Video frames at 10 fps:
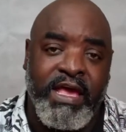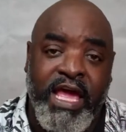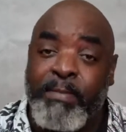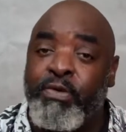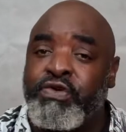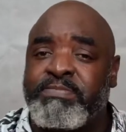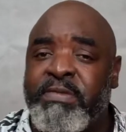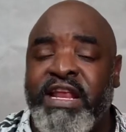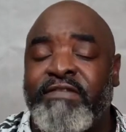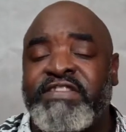And most
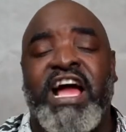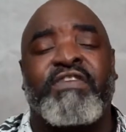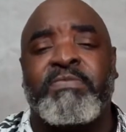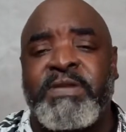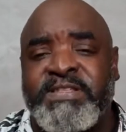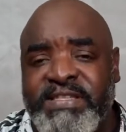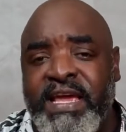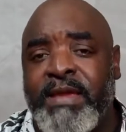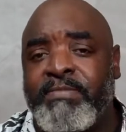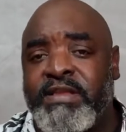men have died from the
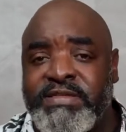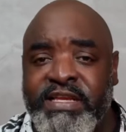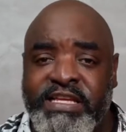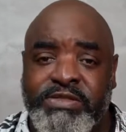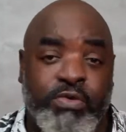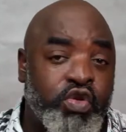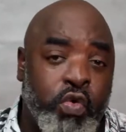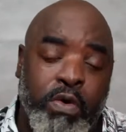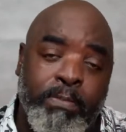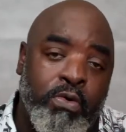same disease with no
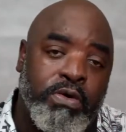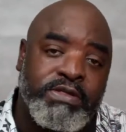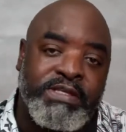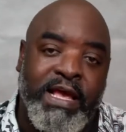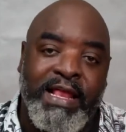remorse.